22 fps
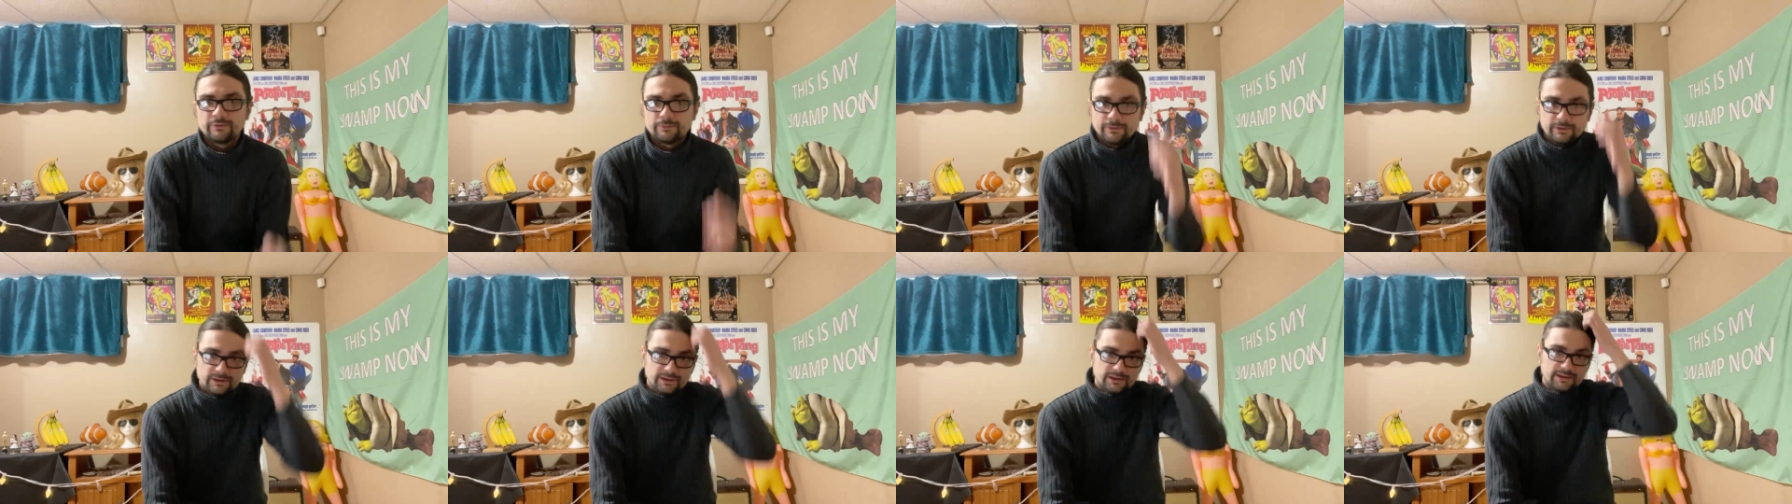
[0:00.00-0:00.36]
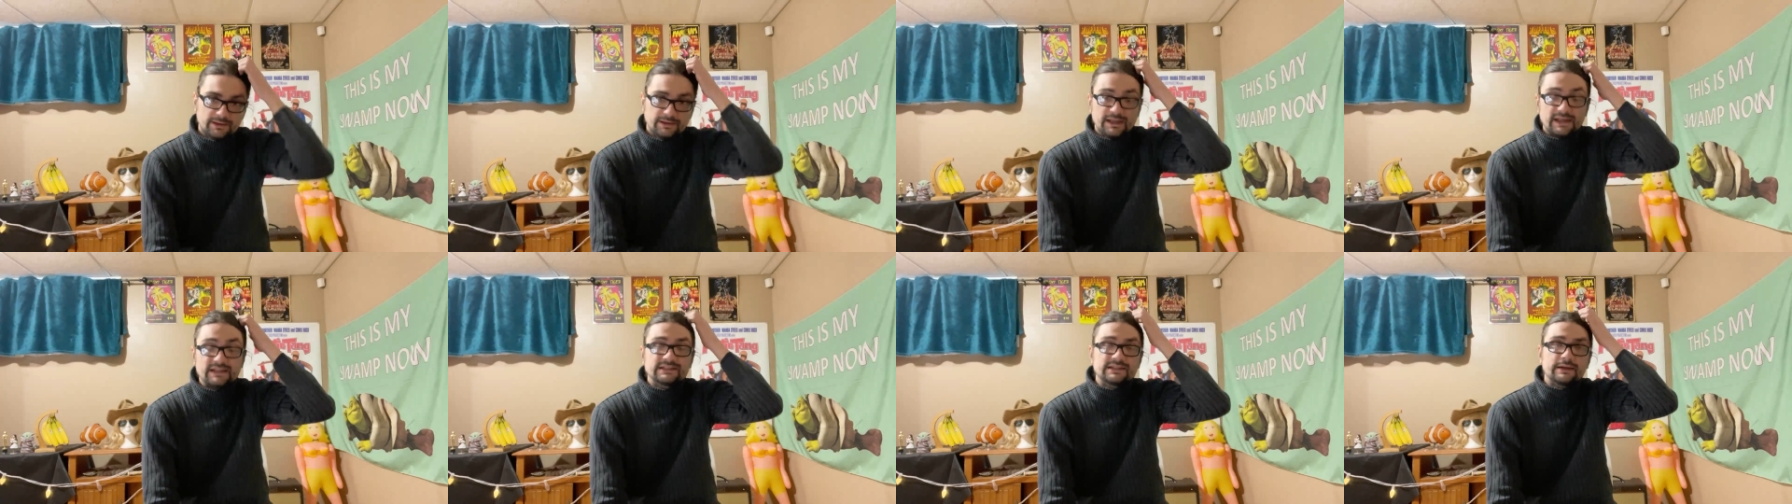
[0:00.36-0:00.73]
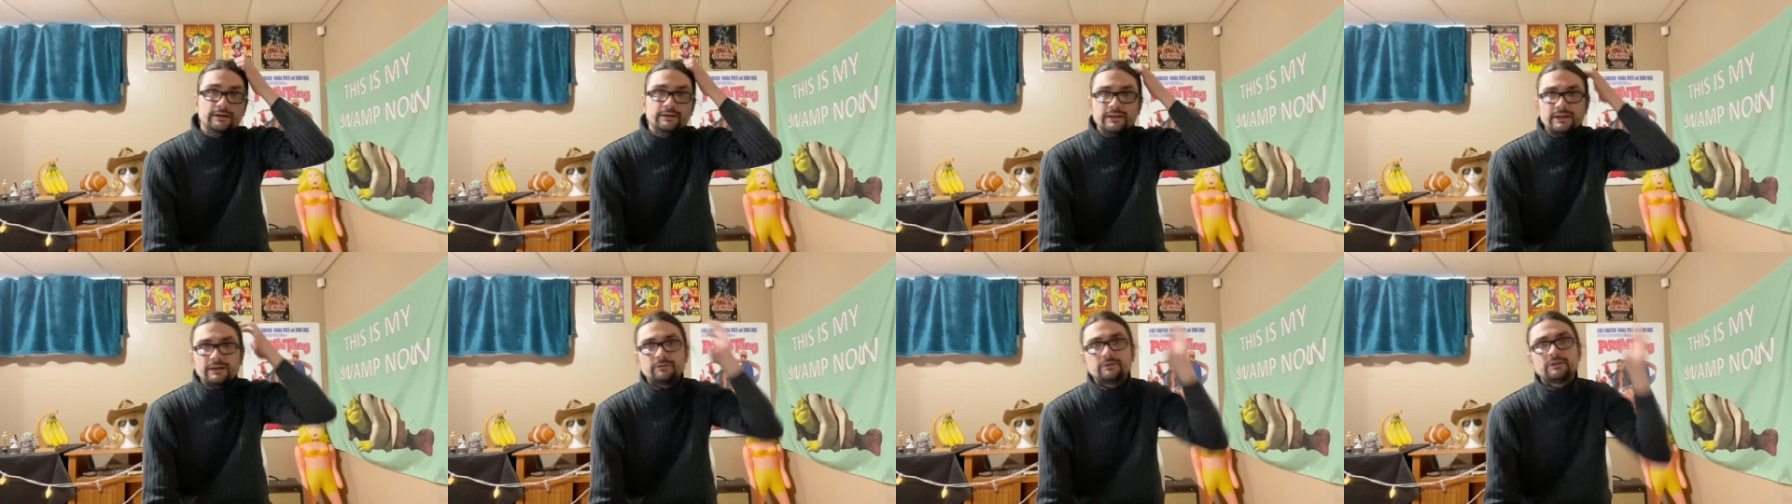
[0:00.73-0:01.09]
But that's how
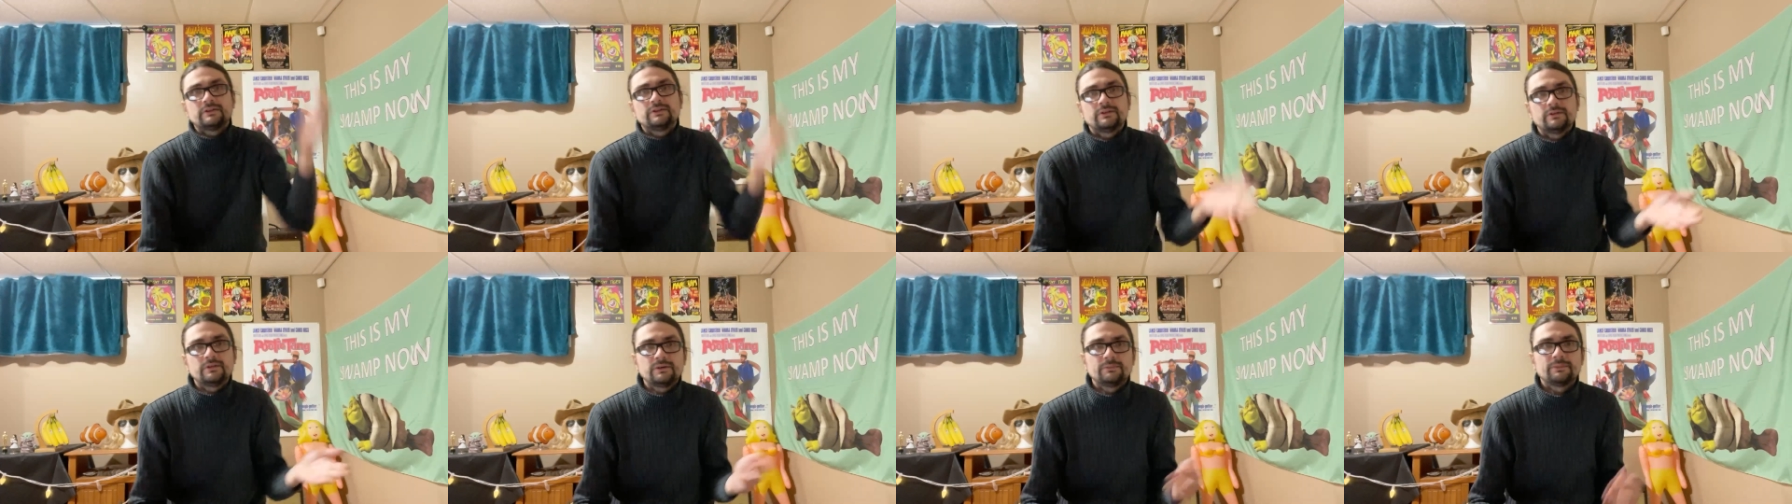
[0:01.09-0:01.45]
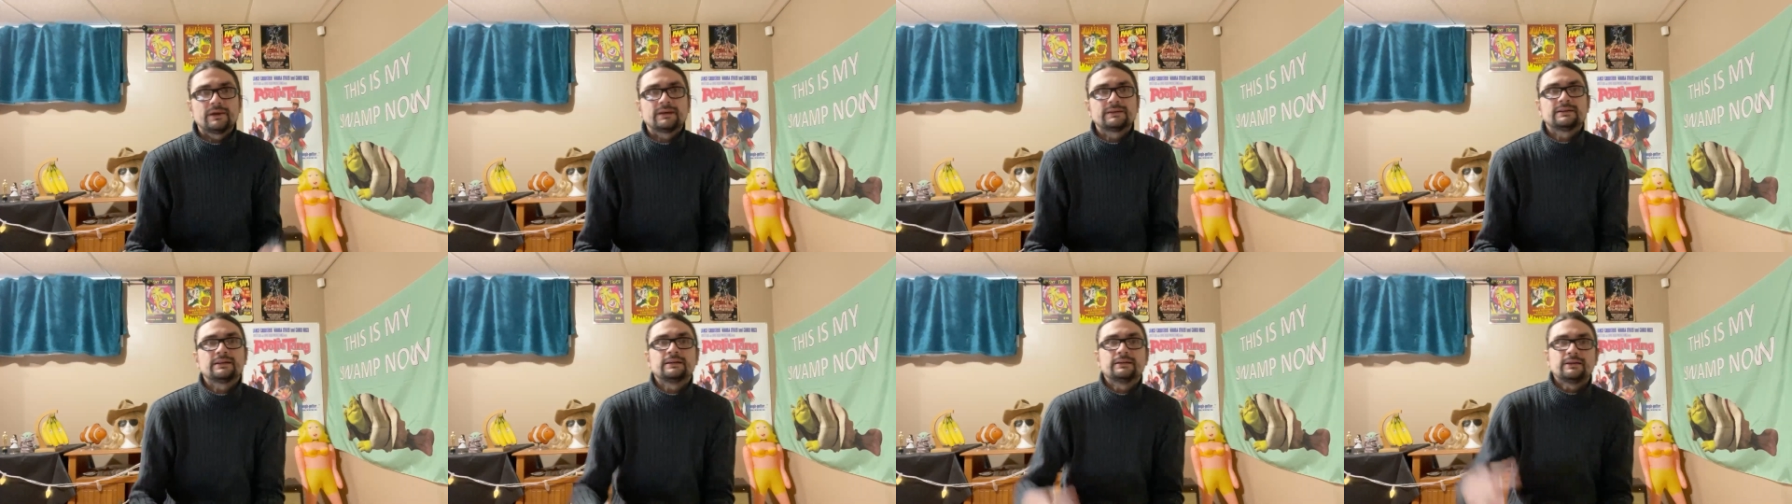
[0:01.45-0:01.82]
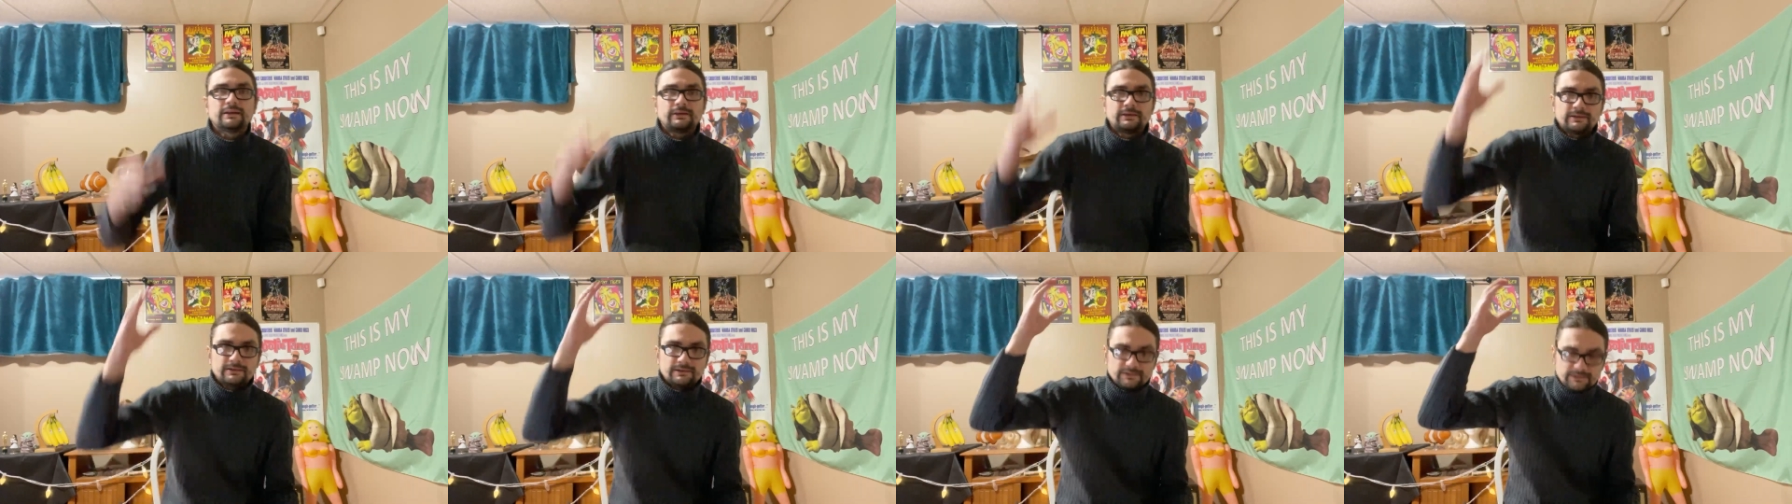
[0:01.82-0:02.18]
they would do it back then.
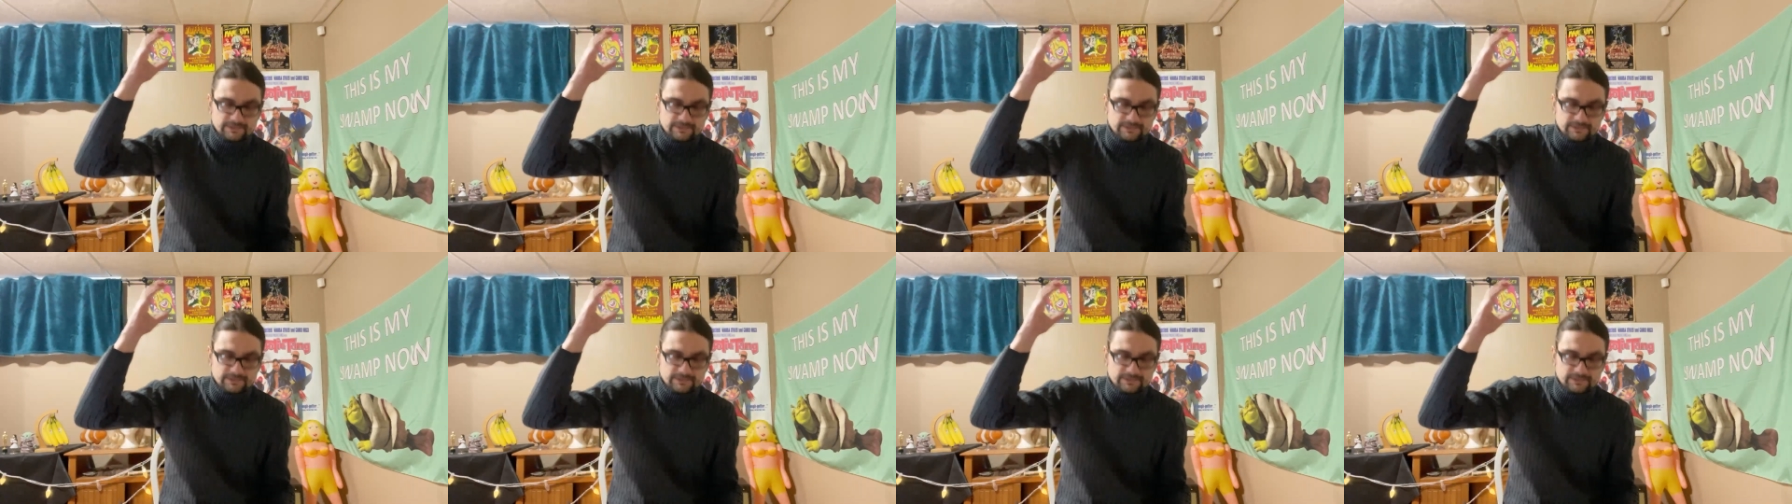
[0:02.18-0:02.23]
They